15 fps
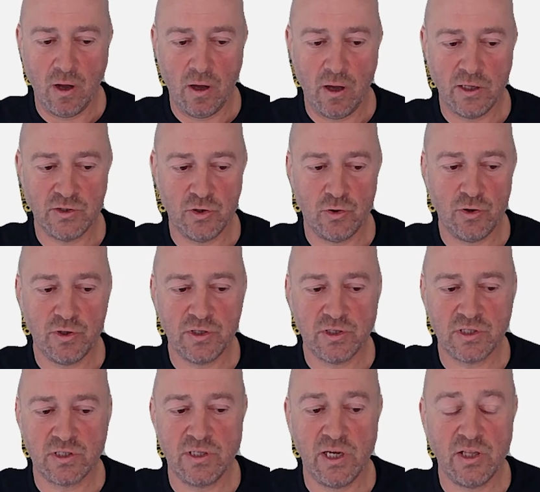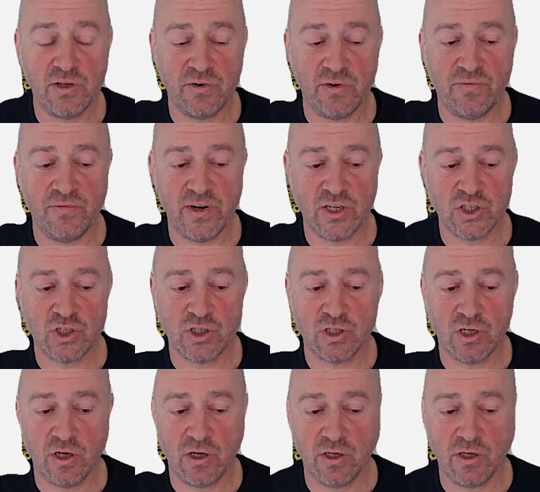as you notice, data refresh